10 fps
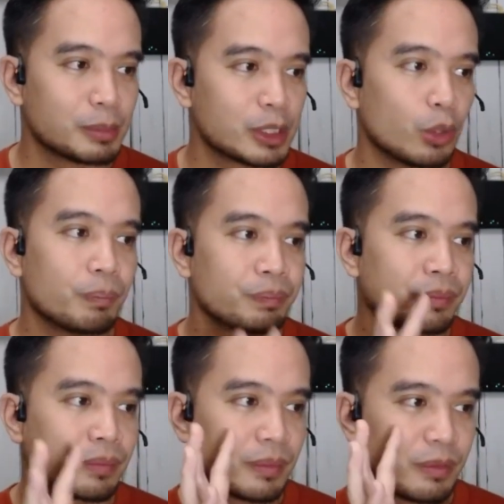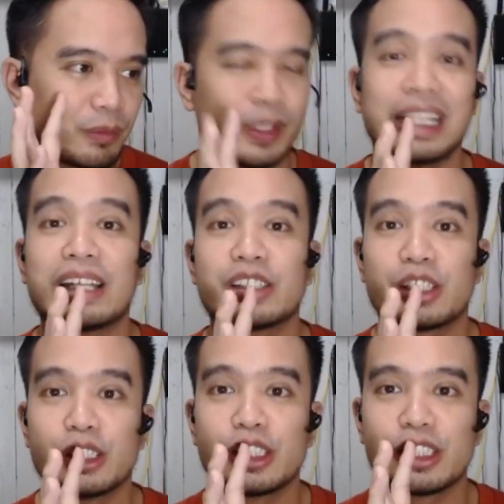So,
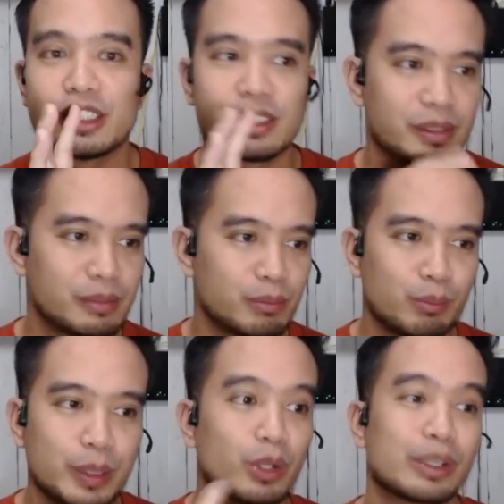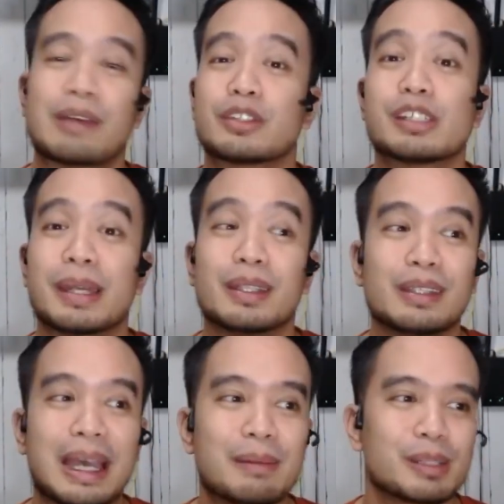freelancers, we don't have to
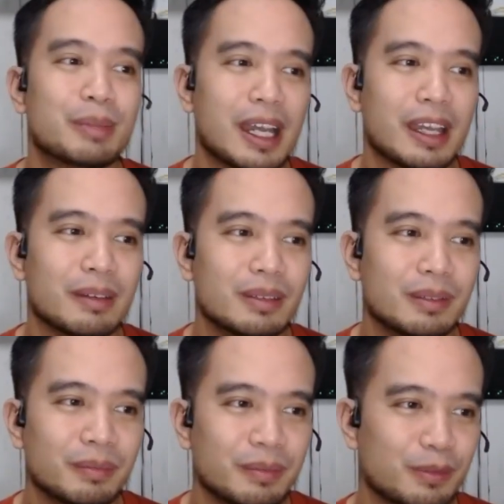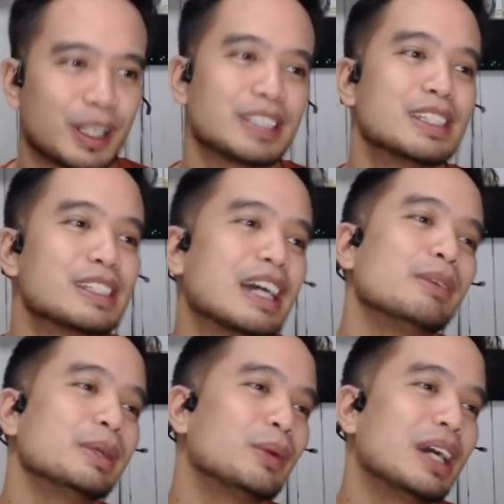spend time sa biyahe. Francis,
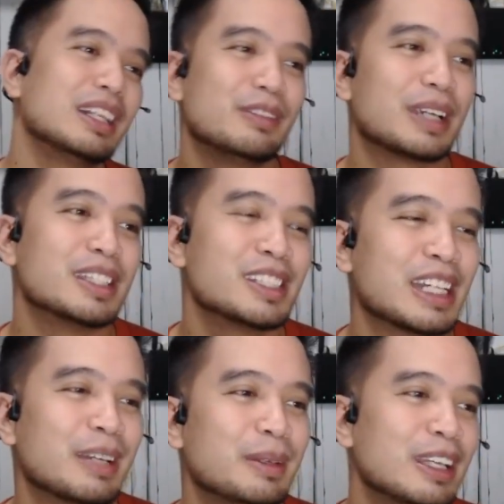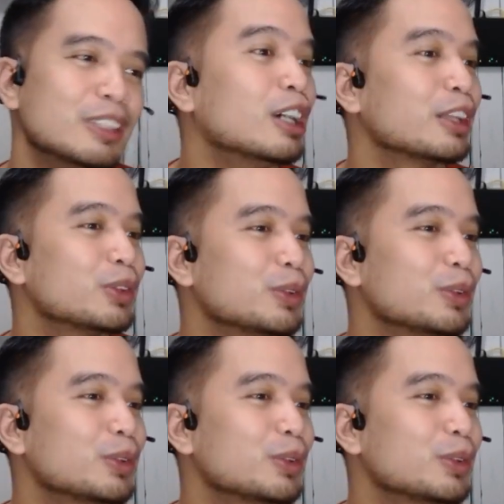ayaw maniwala ni Francis. Sabi niya, not